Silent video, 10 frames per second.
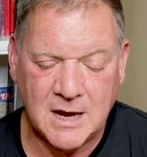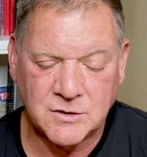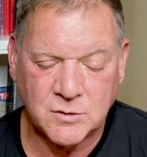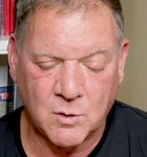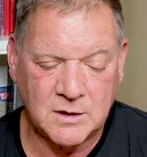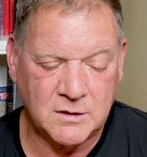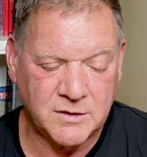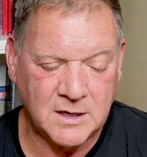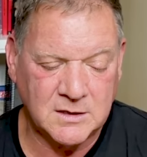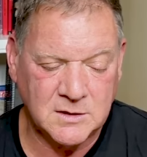how sore do you
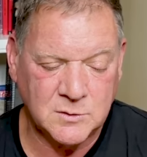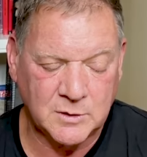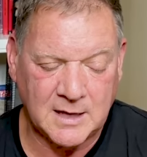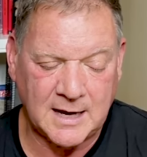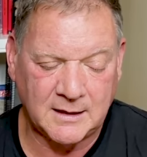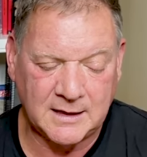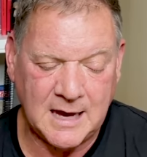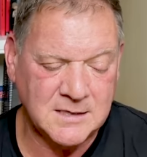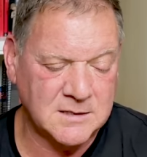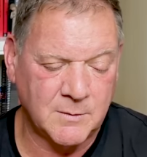think this would likely
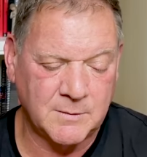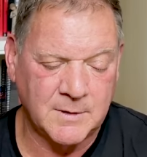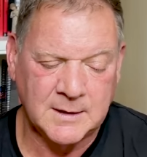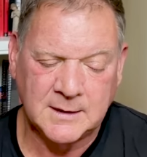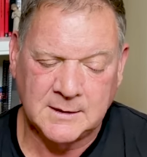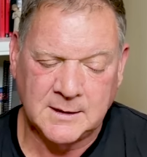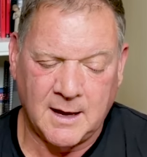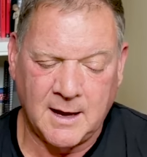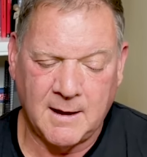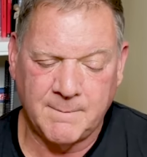get someone?
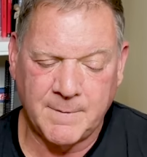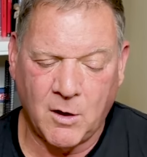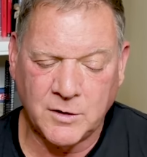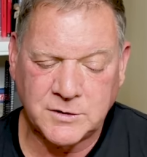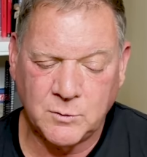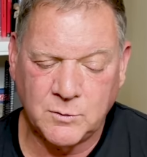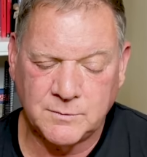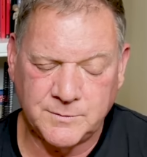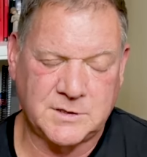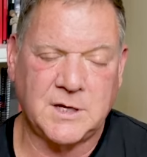Uh,
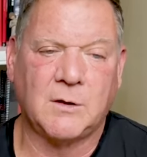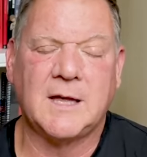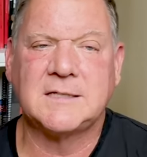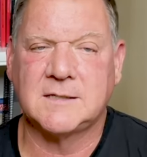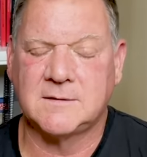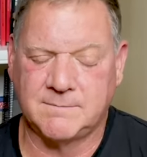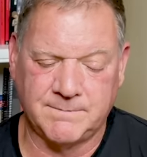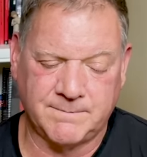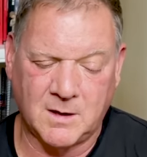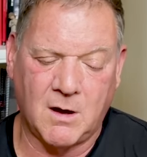also, let's
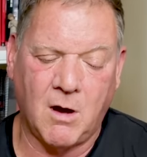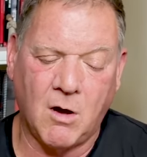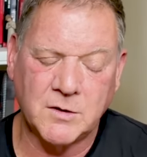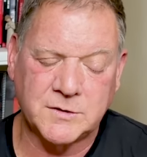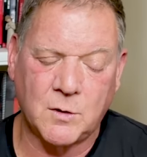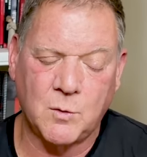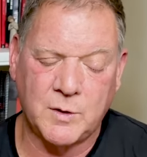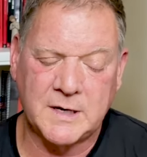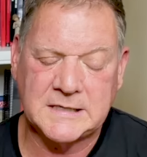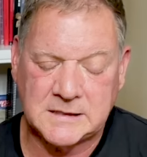also,
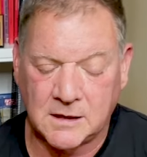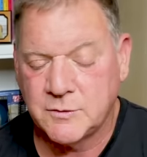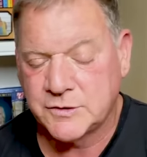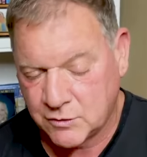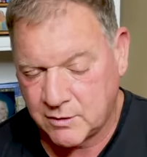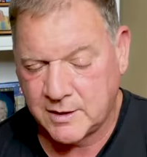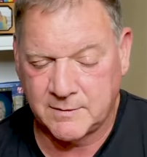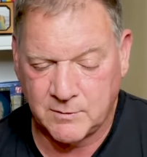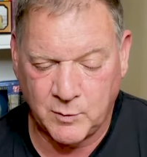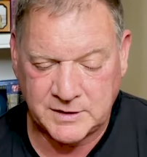would a slow
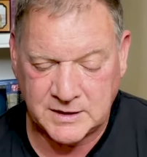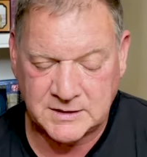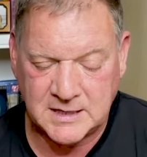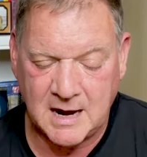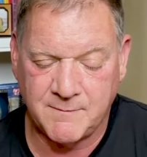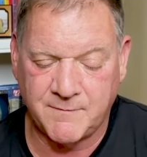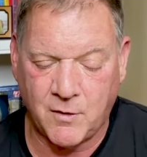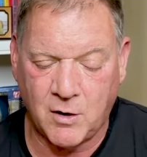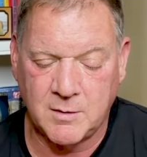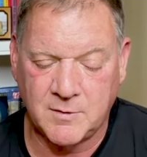circuit with the same
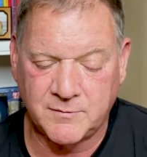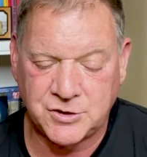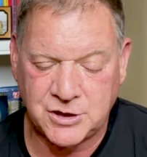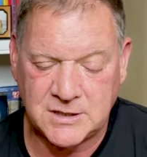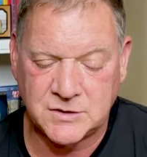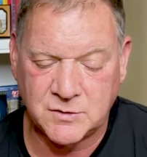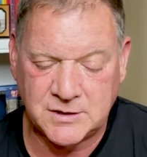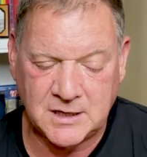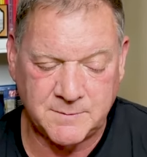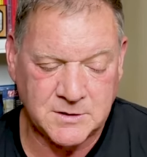volume of chins or
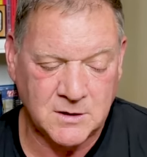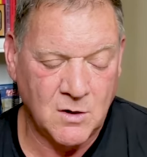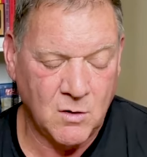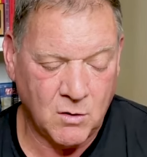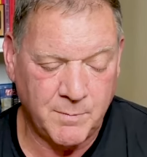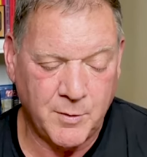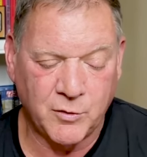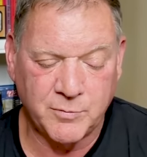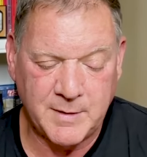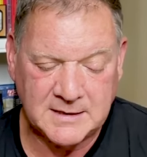dips or
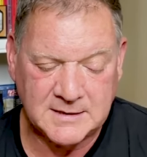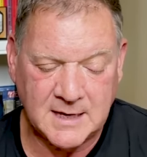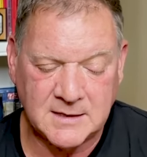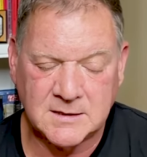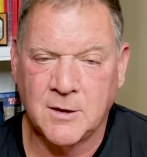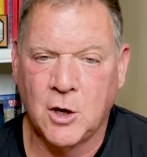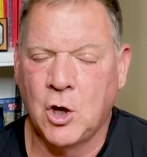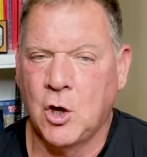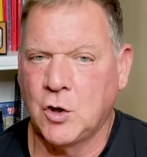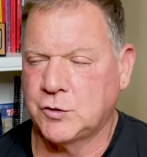both make sense?
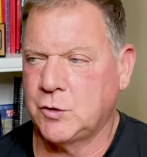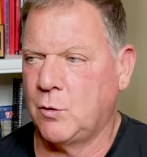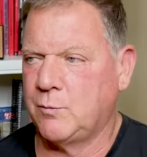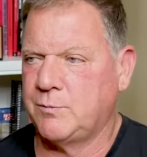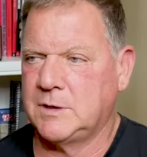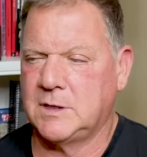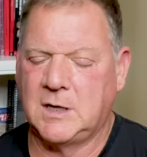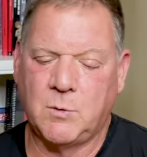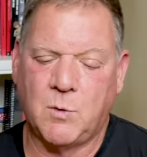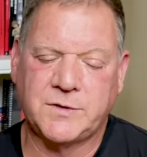So
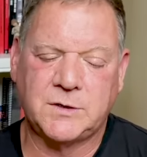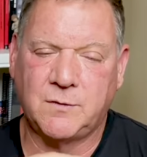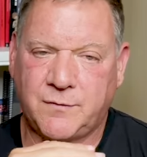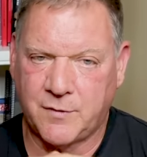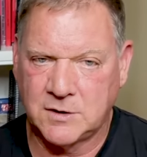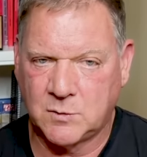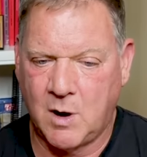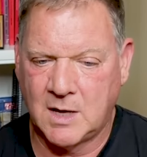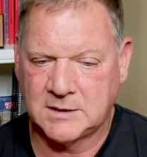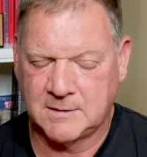he wants to do front
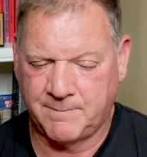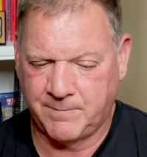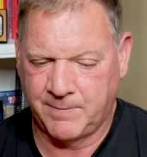squats,